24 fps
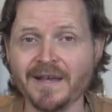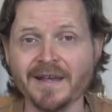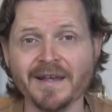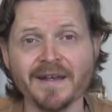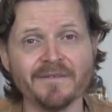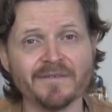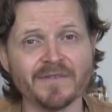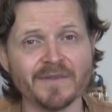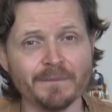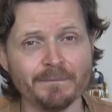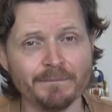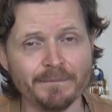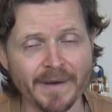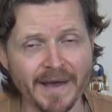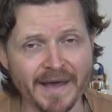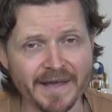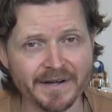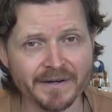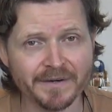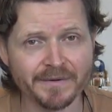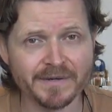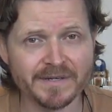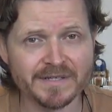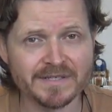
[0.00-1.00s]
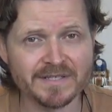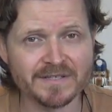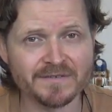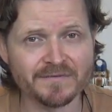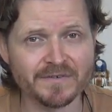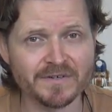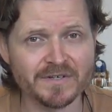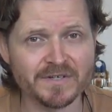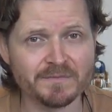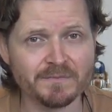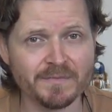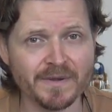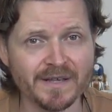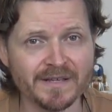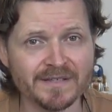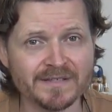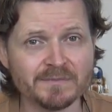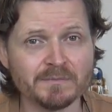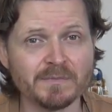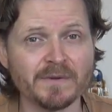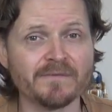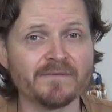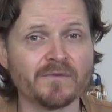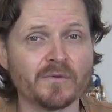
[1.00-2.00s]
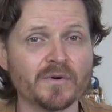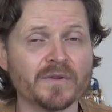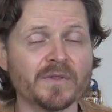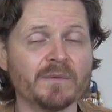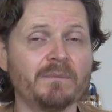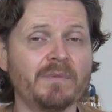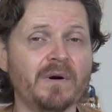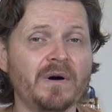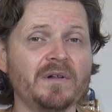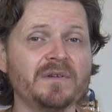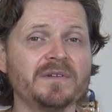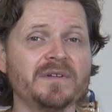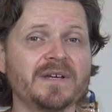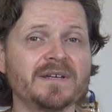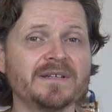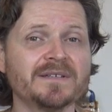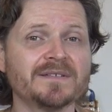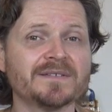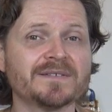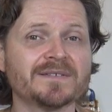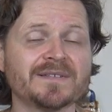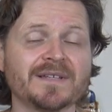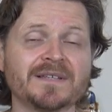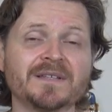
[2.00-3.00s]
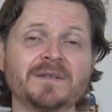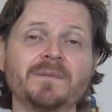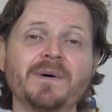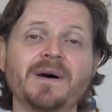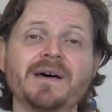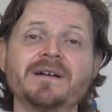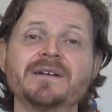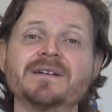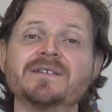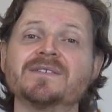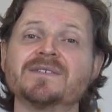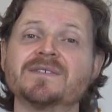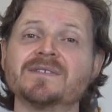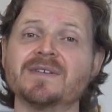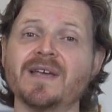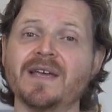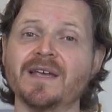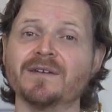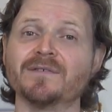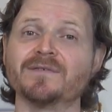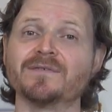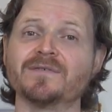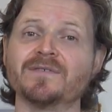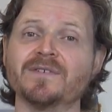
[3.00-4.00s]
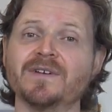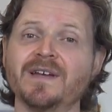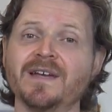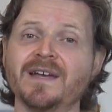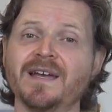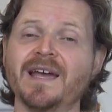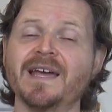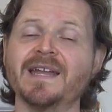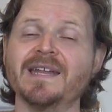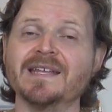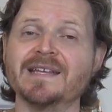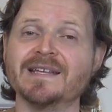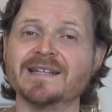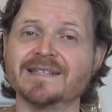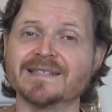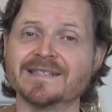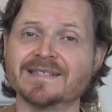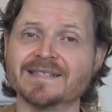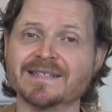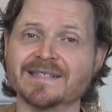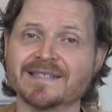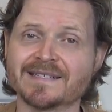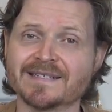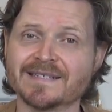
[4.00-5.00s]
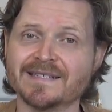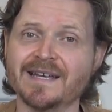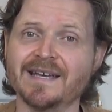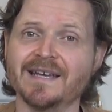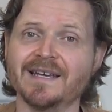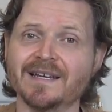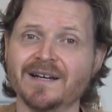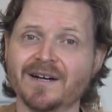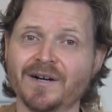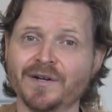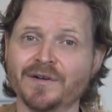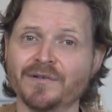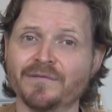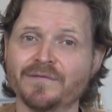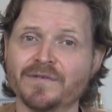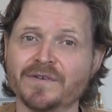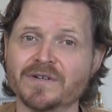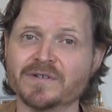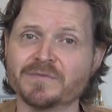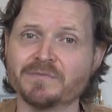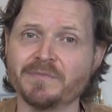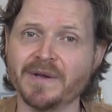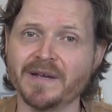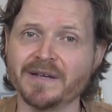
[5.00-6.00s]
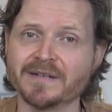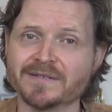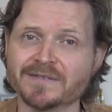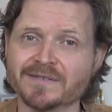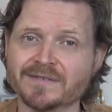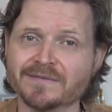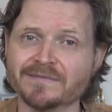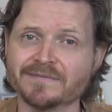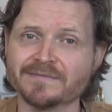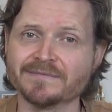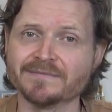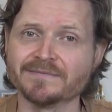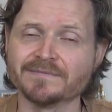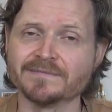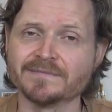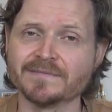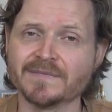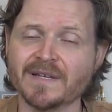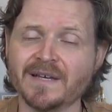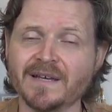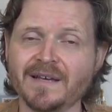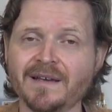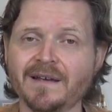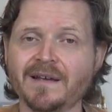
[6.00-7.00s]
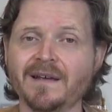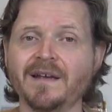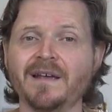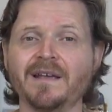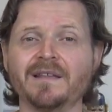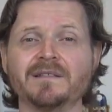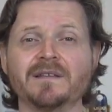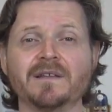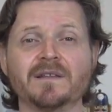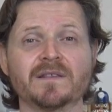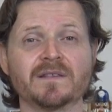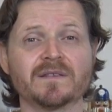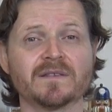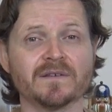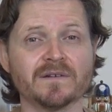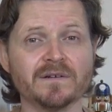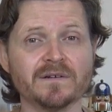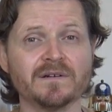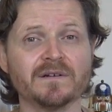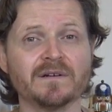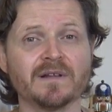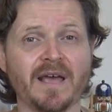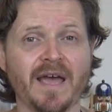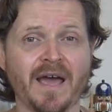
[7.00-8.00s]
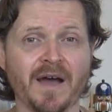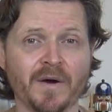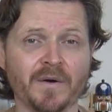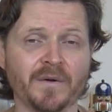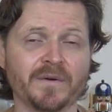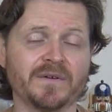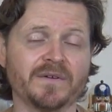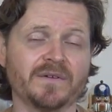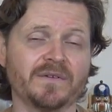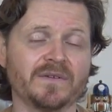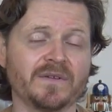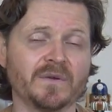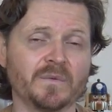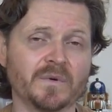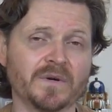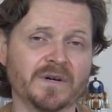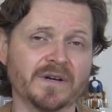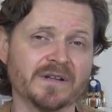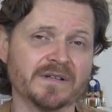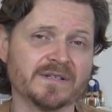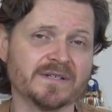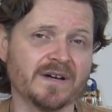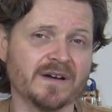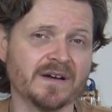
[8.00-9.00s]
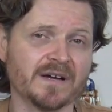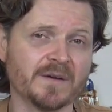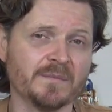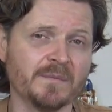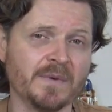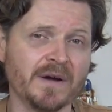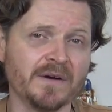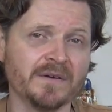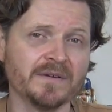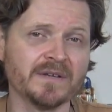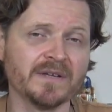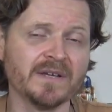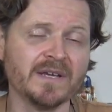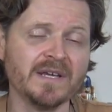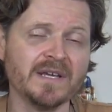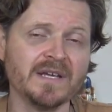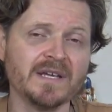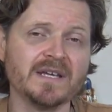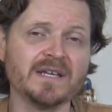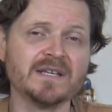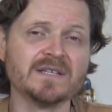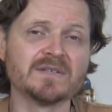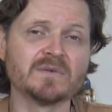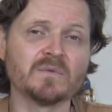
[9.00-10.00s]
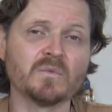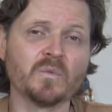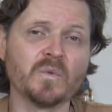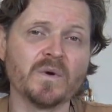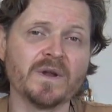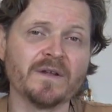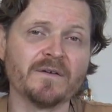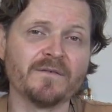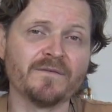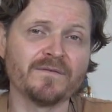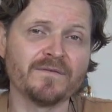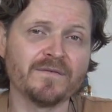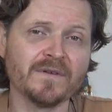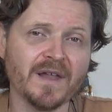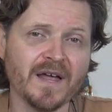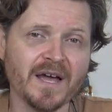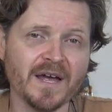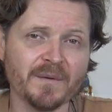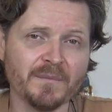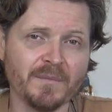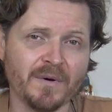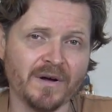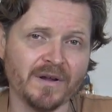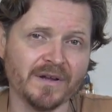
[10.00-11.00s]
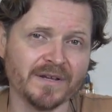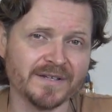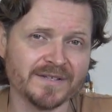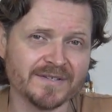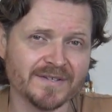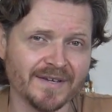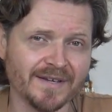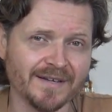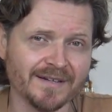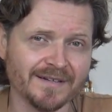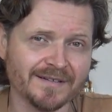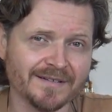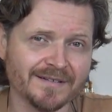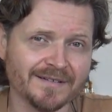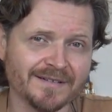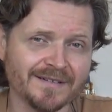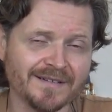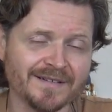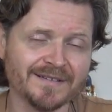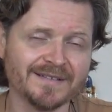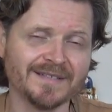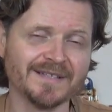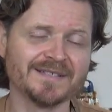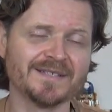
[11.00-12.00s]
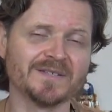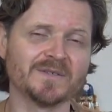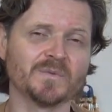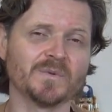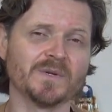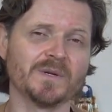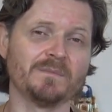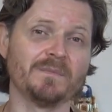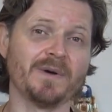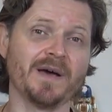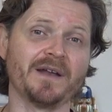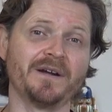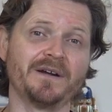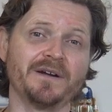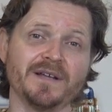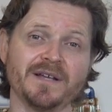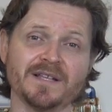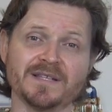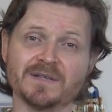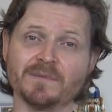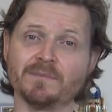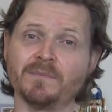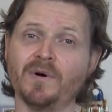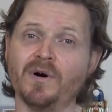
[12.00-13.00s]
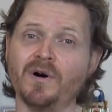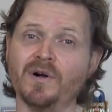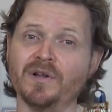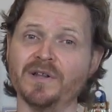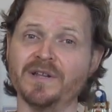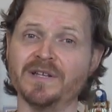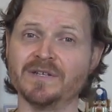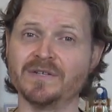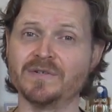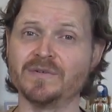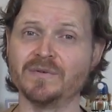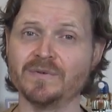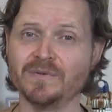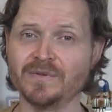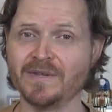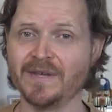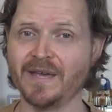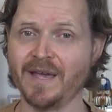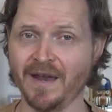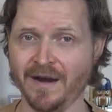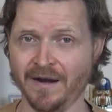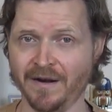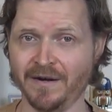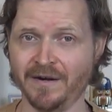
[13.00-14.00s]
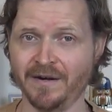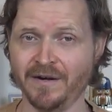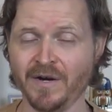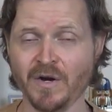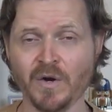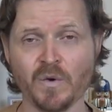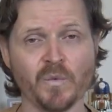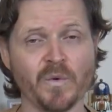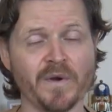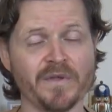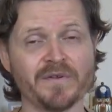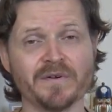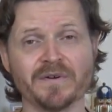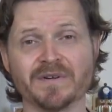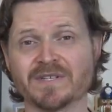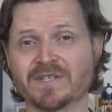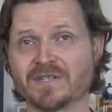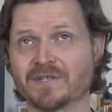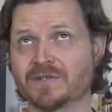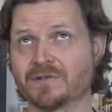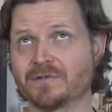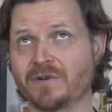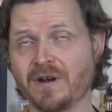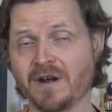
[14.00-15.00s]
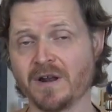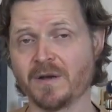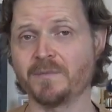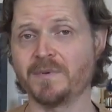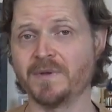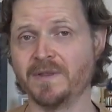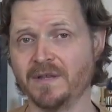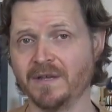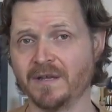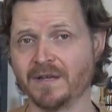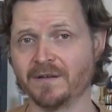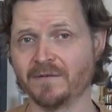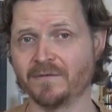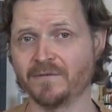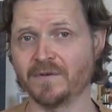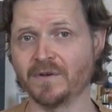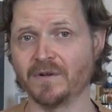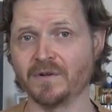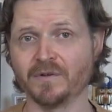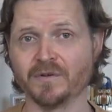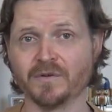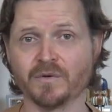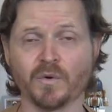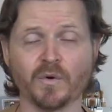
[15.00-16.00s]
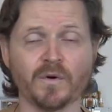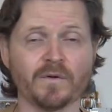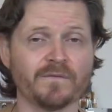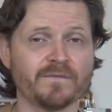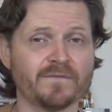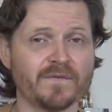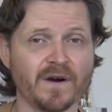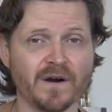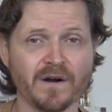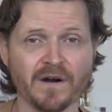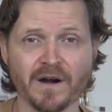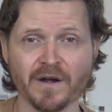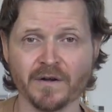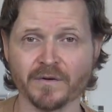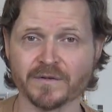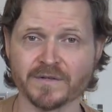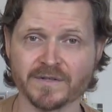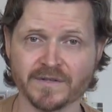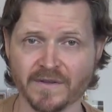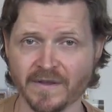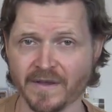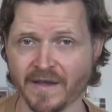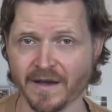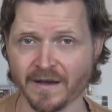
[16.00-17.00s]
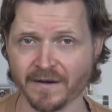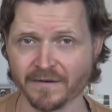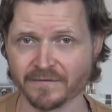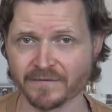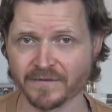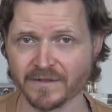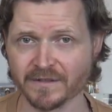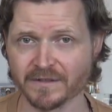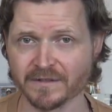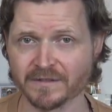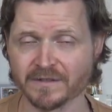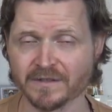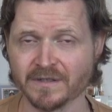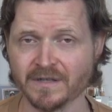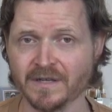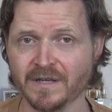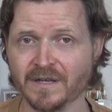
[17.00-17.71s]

If the batter reaches first base before the ball does, then the batter's safe and he gets to stay on first base. The third out that we're going to talk about is when a fly ball is hit. This is when a batter hits a ball into the air, whether it's straight up in the infield or far out into the outfield.